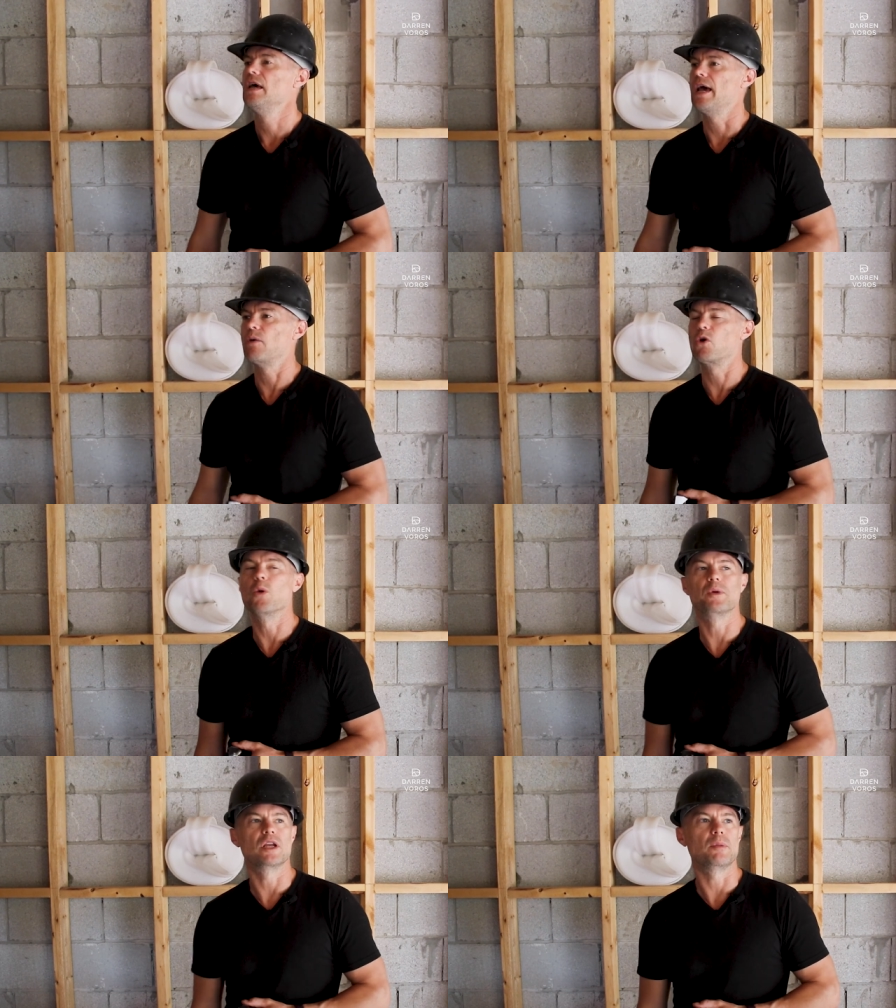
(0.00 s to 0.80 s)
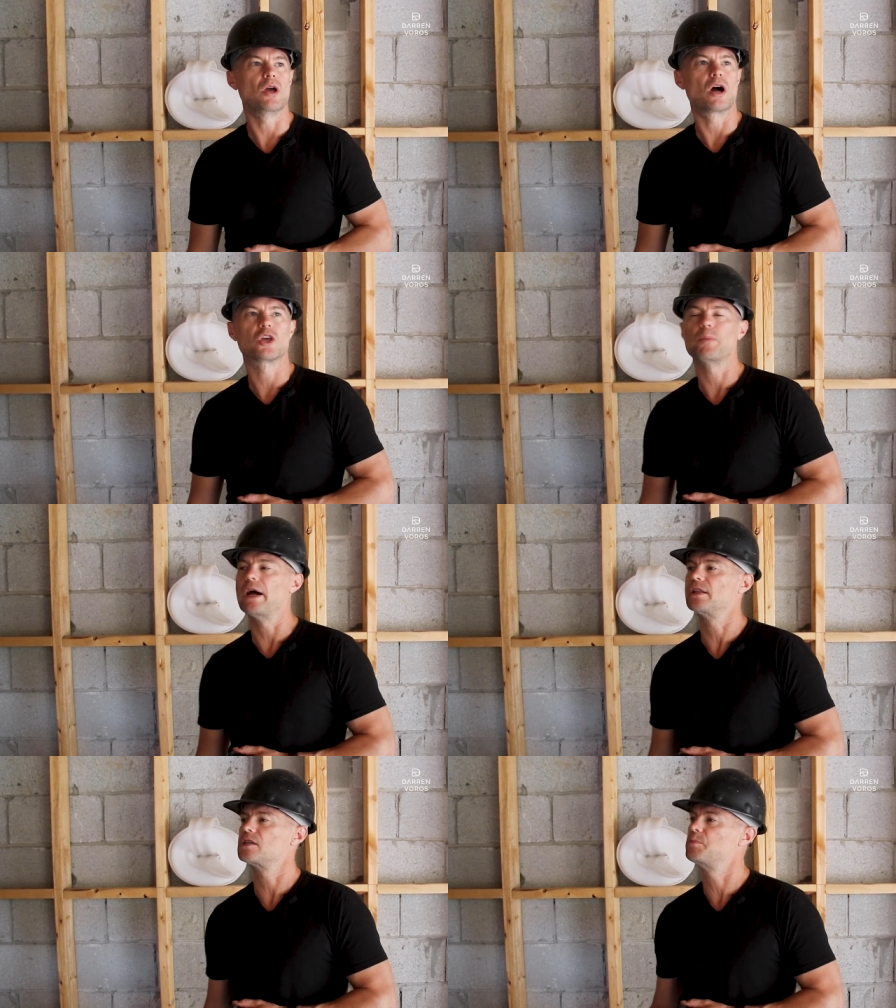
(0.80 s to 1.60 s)
And we're hoping to be
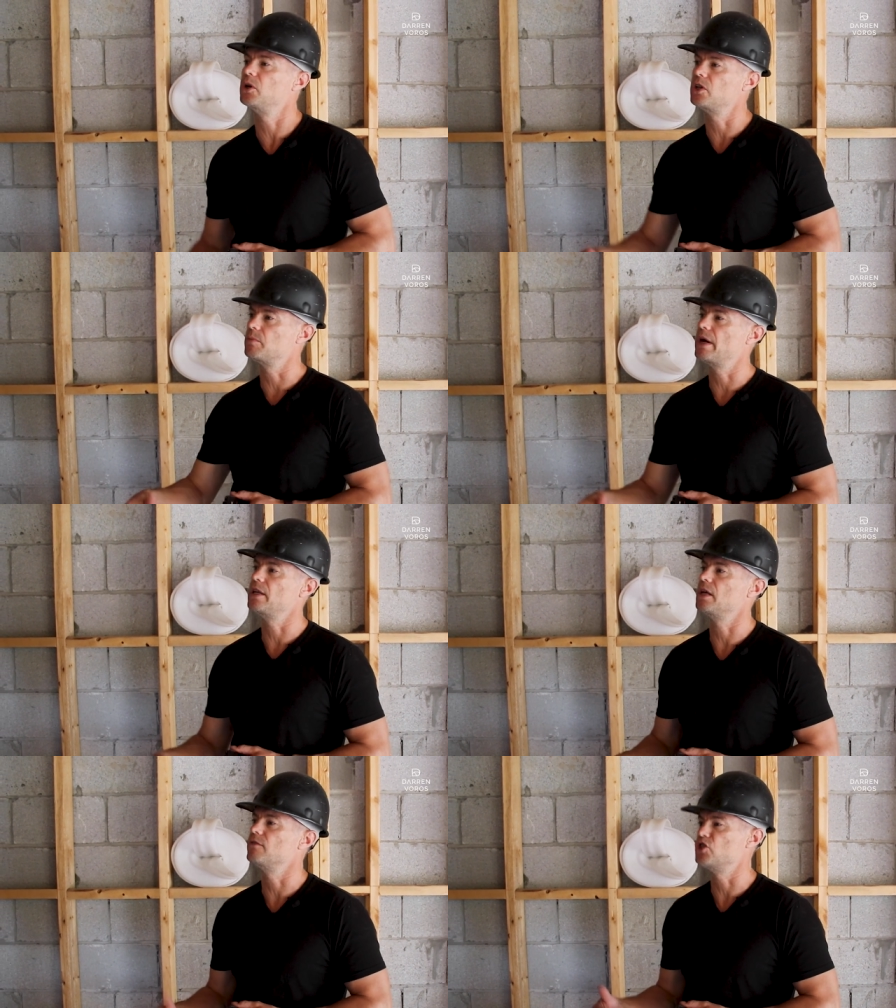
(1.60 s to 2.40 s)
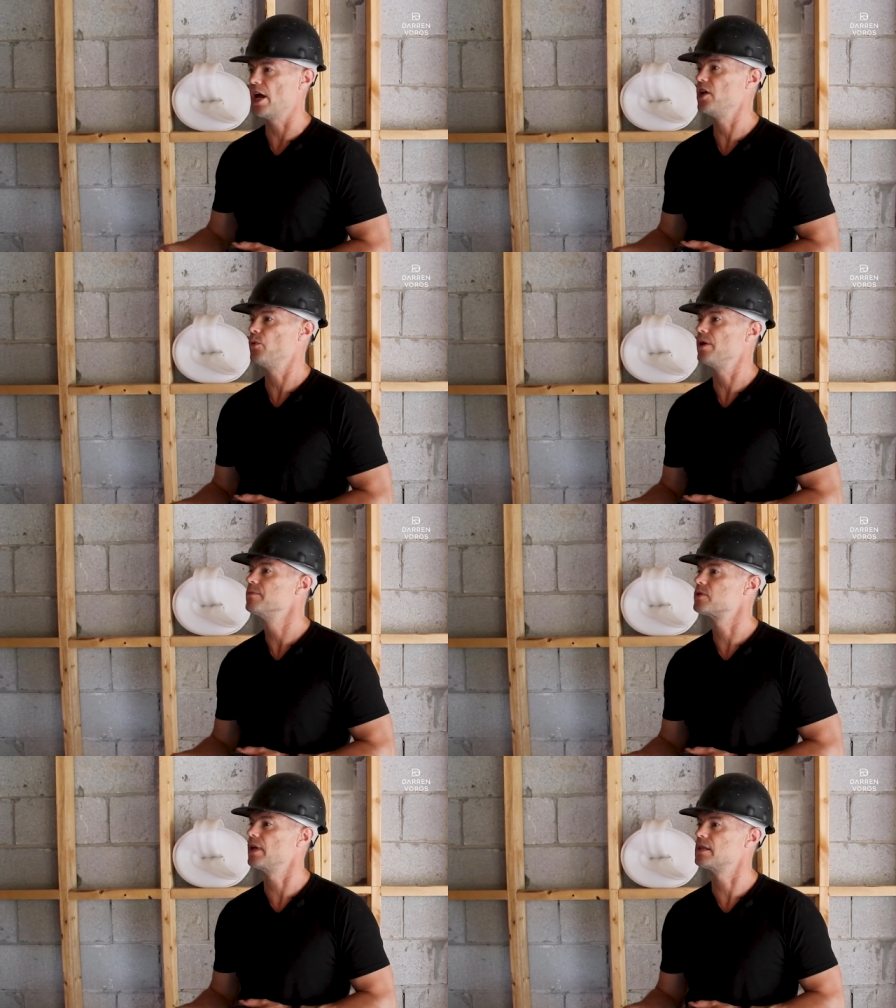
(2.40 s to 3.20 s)
occupying this building by the end of January.
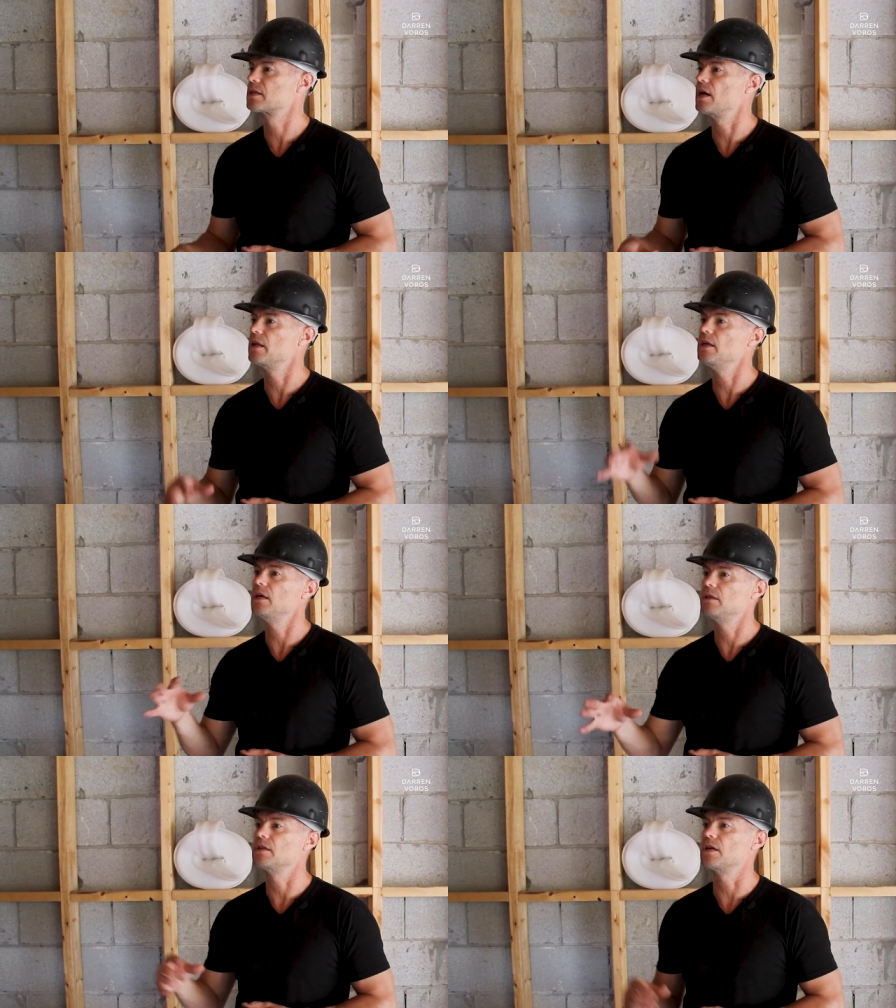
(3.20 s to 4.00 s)
So that's kind of the the